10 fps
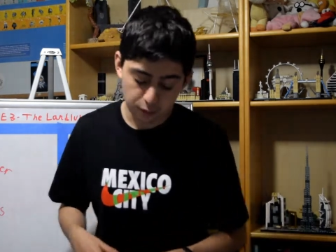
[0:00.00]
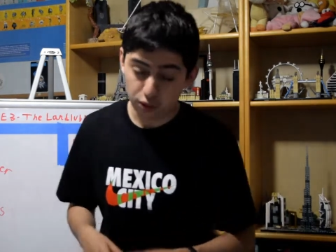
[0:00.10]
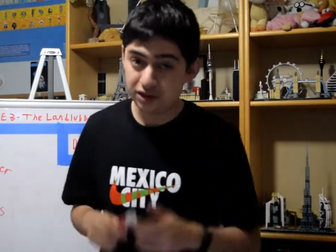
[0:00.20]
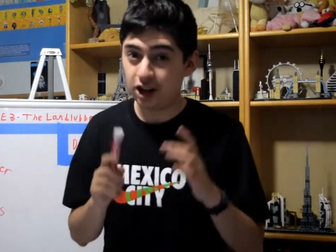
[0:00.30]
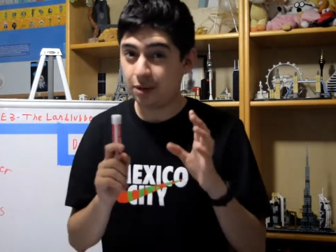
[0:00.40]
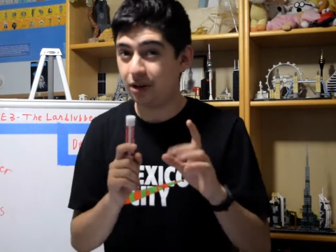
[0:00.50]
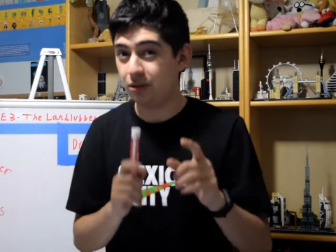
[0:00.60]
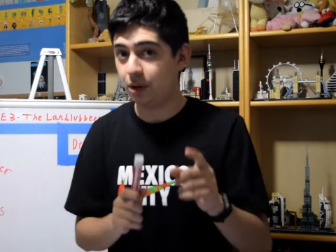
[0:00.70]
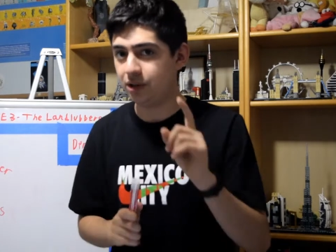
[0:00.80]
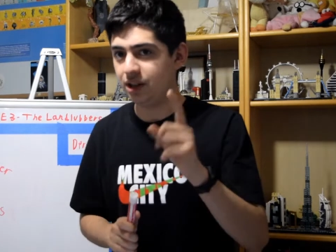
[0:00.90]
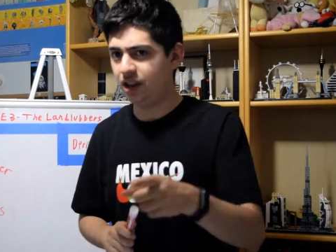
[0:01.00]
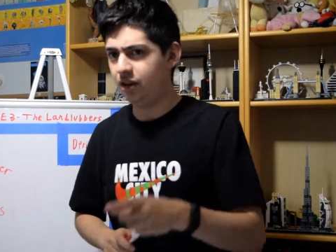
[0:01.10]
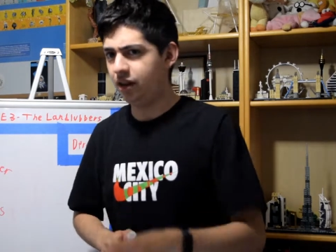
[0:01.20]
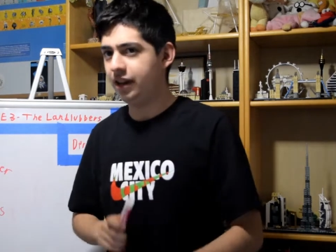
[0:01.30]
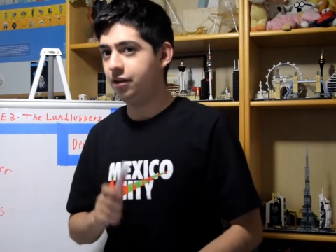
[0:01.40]
We'll talk about erosion a little
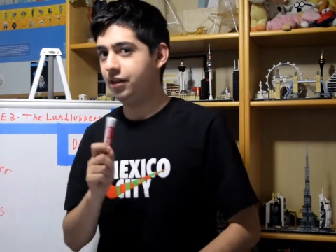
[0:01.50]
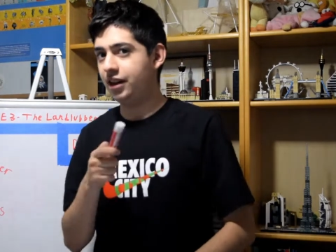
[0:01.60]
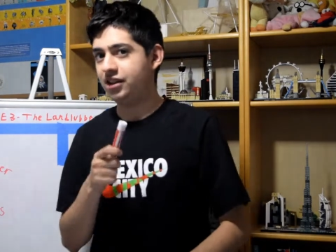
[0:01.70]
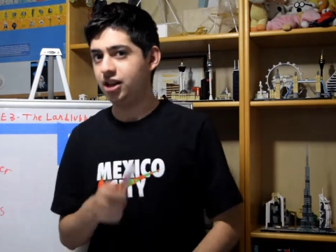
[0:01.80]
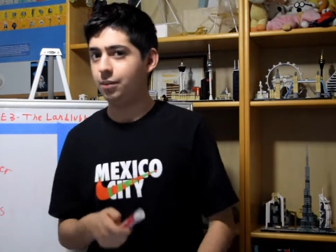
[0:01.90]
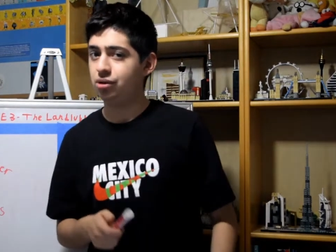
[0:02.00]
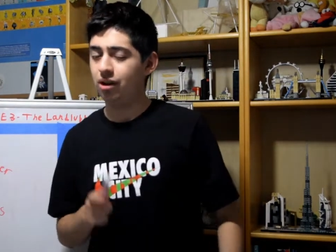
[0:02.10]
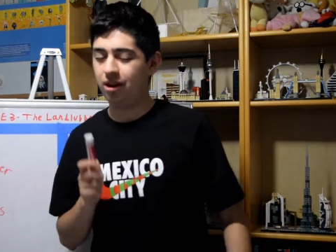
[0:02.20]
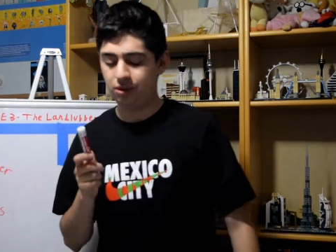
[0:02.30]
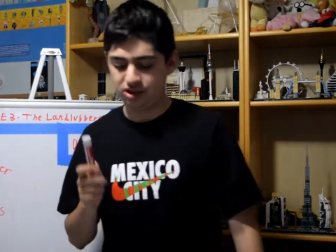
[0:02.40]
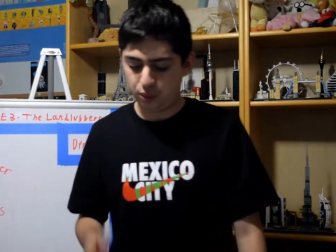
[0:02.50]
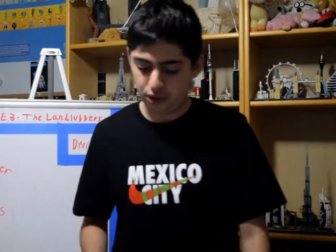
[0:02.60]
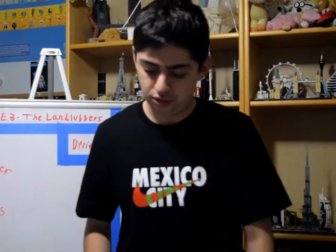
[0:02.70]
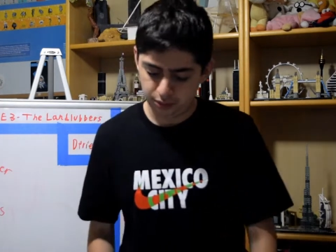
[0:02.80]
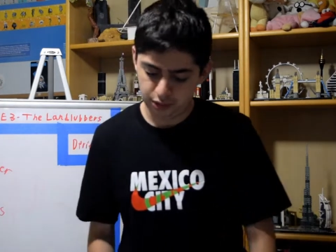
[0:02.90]
later in the next episode. I don't want to
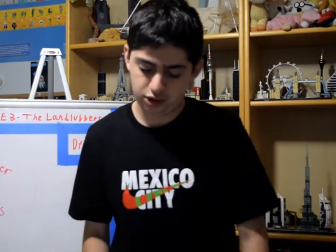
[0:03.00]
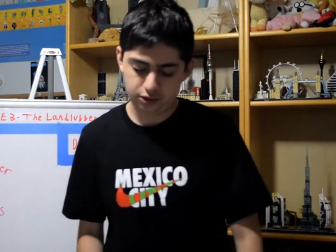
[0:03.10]
spoil too much.